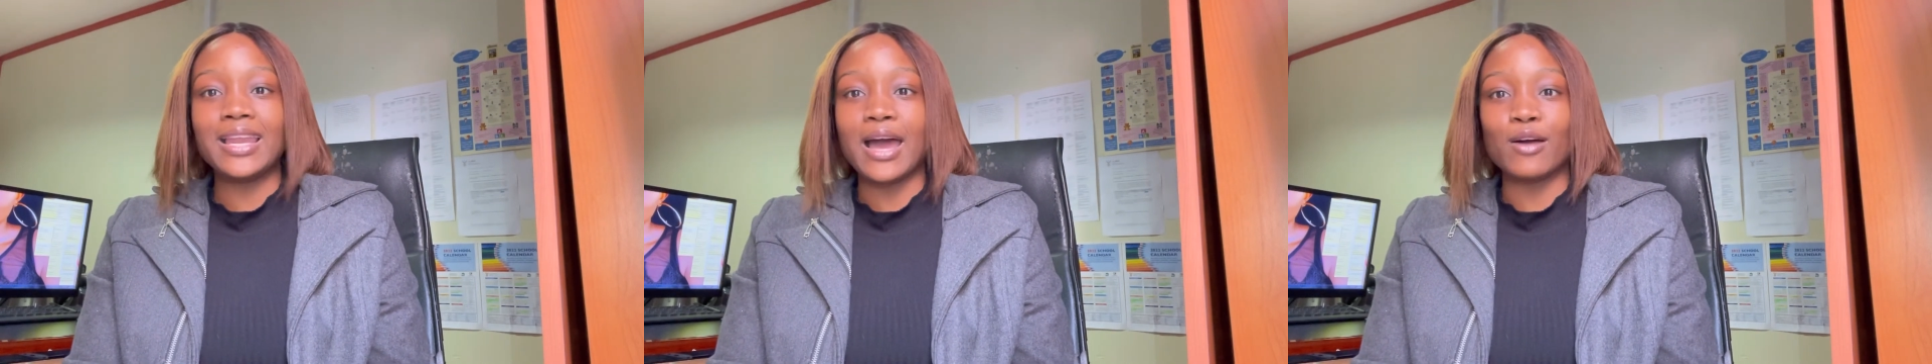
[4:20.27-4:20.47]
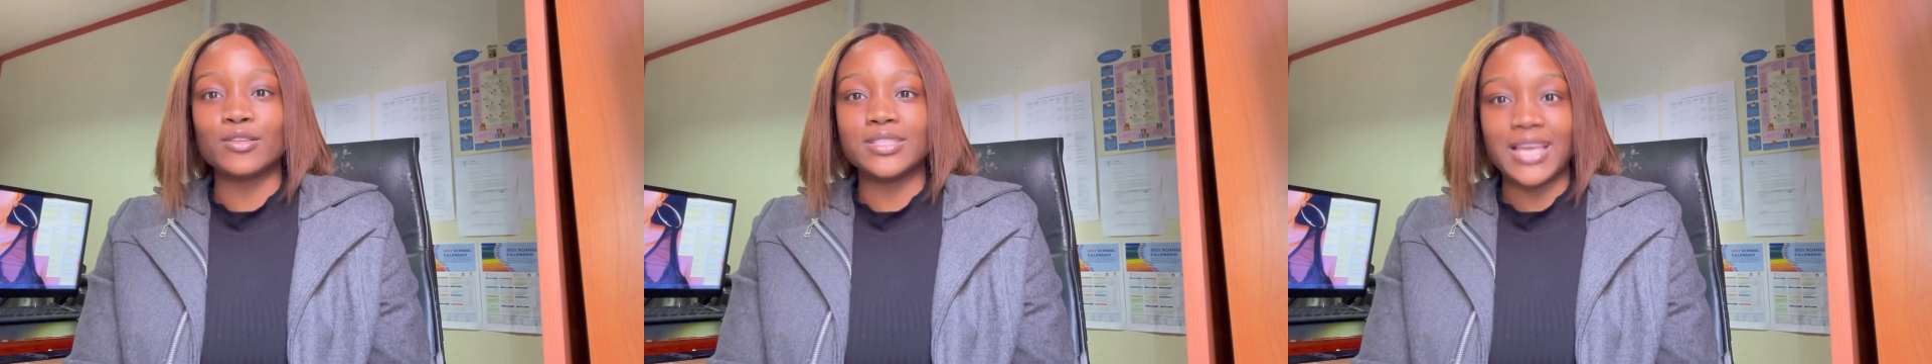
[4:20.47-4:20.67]

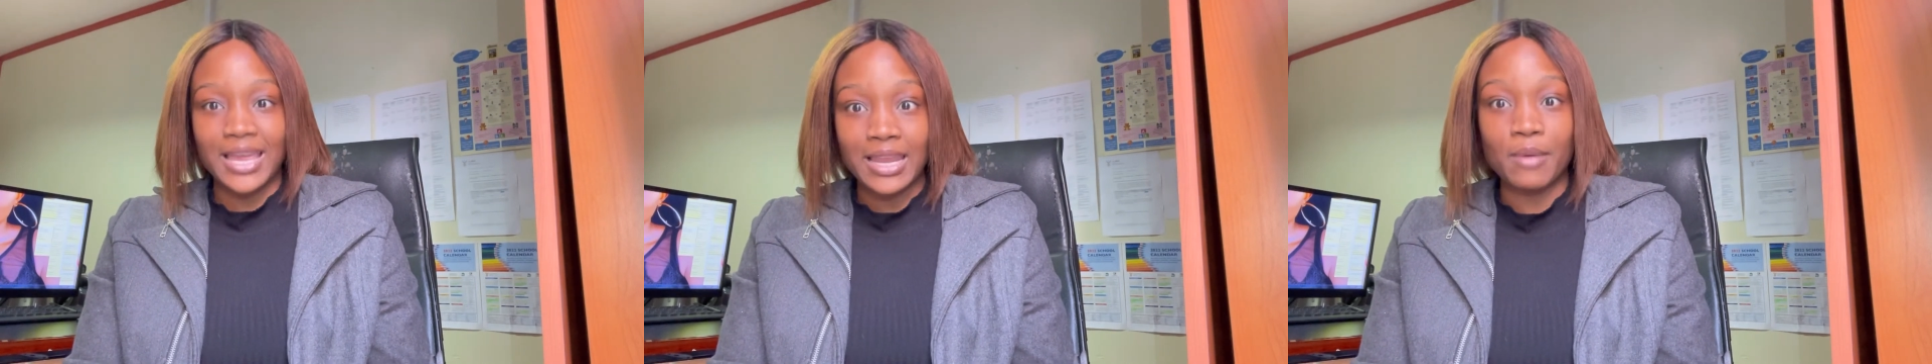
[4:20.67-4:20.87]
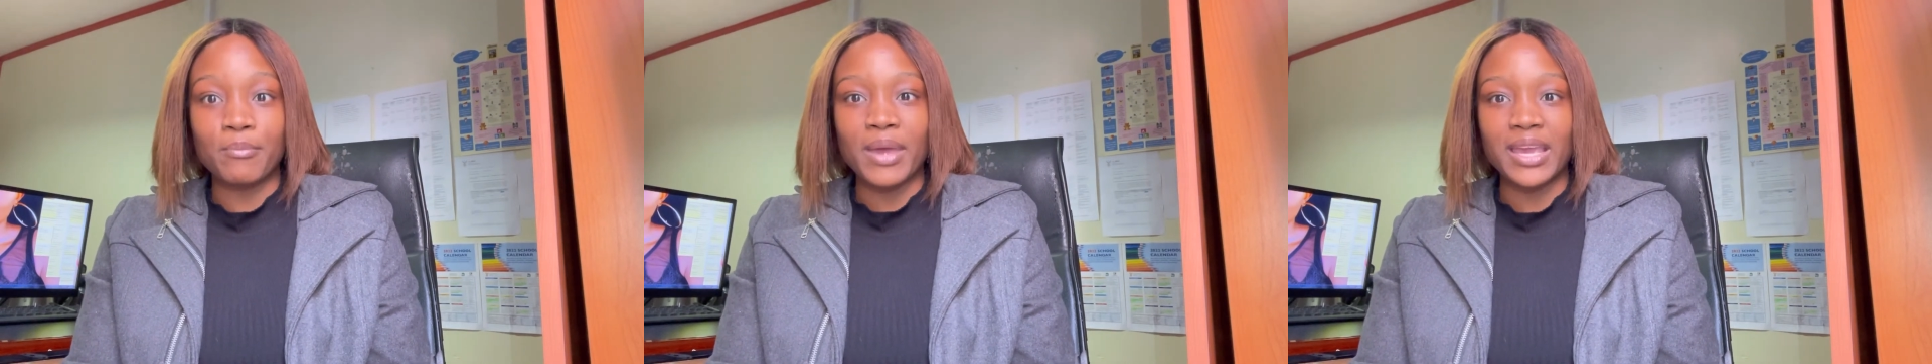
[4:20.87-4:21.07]
out,
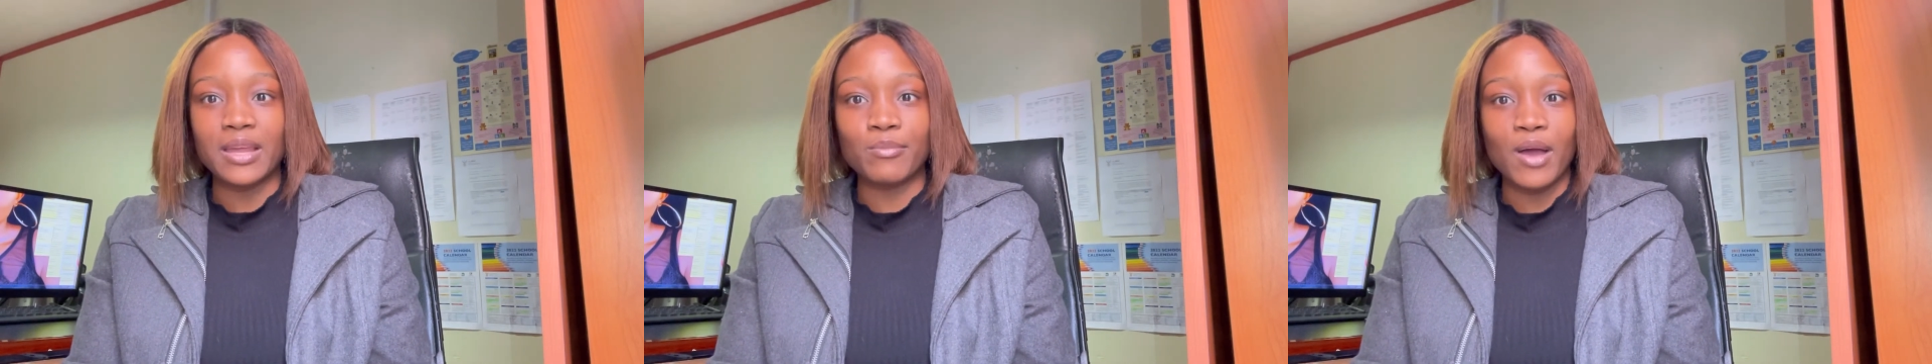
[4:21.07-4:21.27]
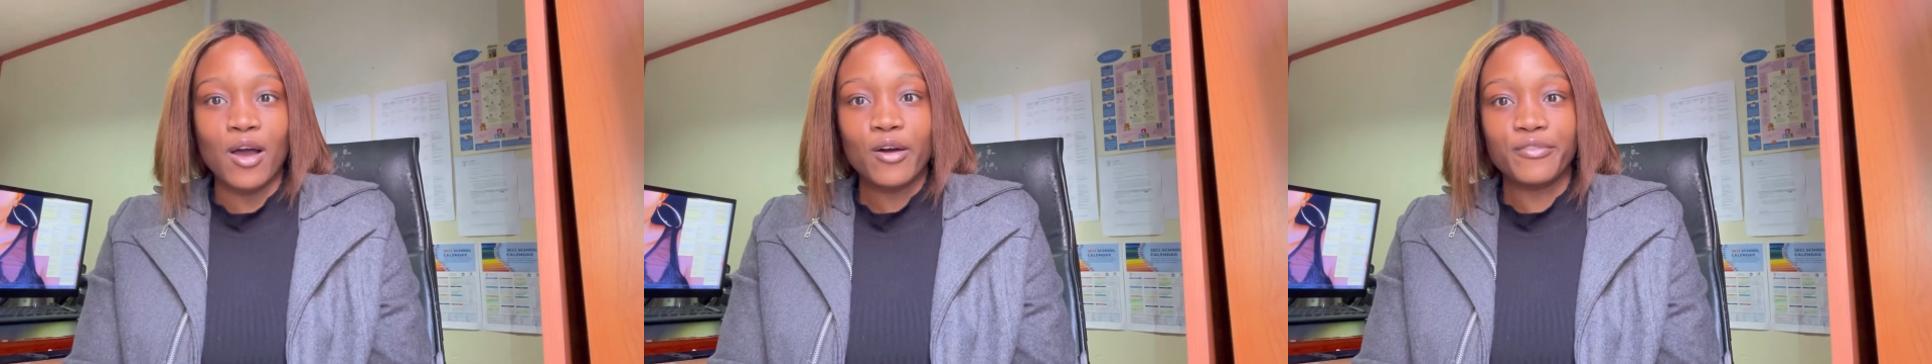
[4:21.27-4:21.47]
and I'm back
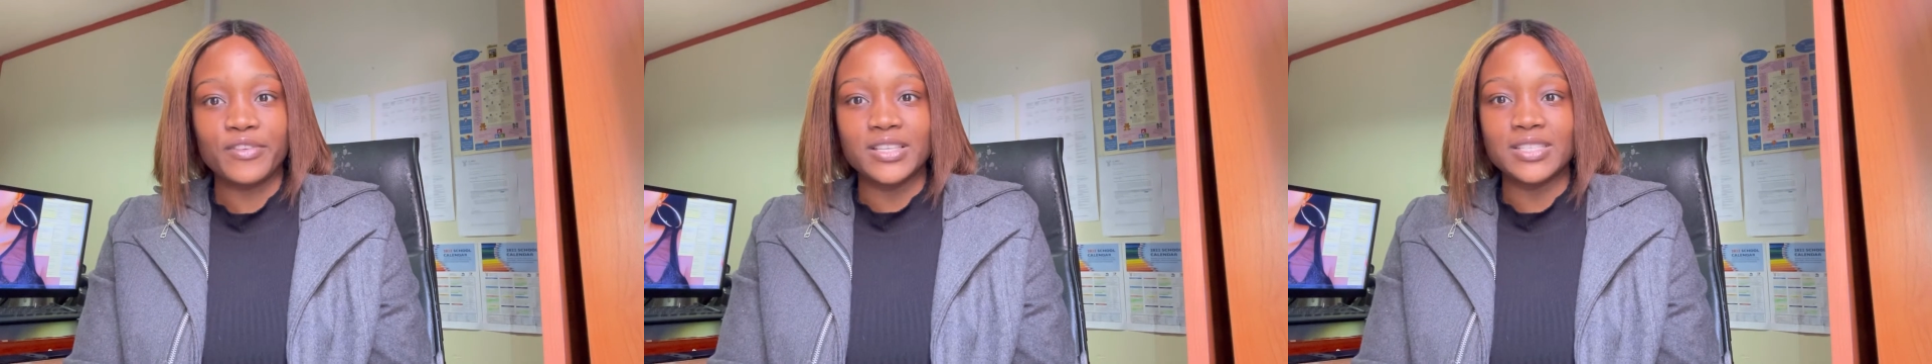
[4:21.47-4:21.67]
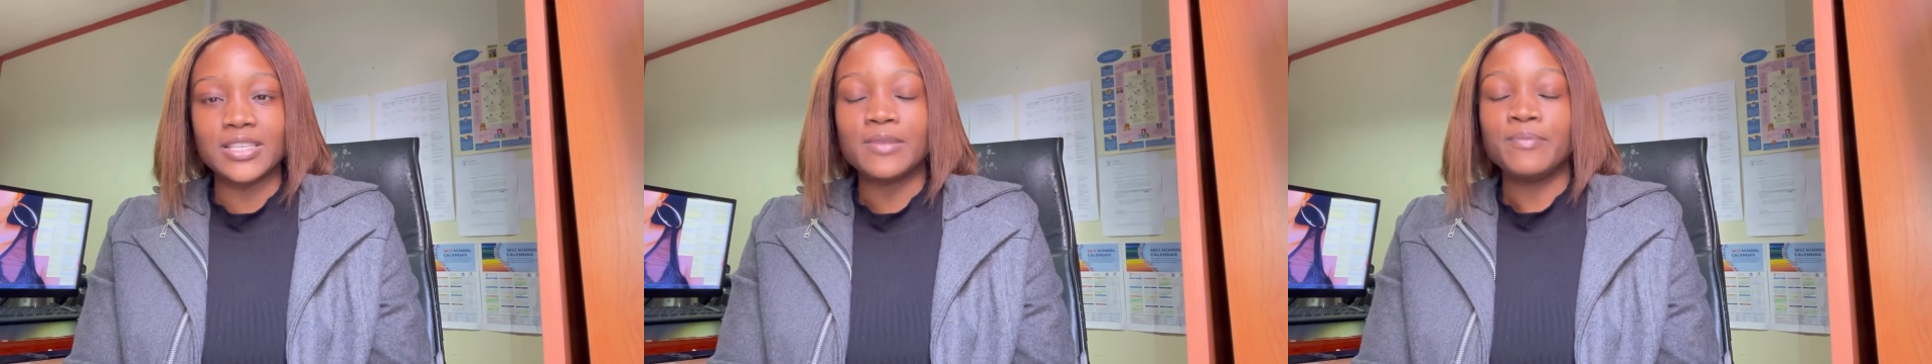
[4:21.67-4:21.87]
in my office.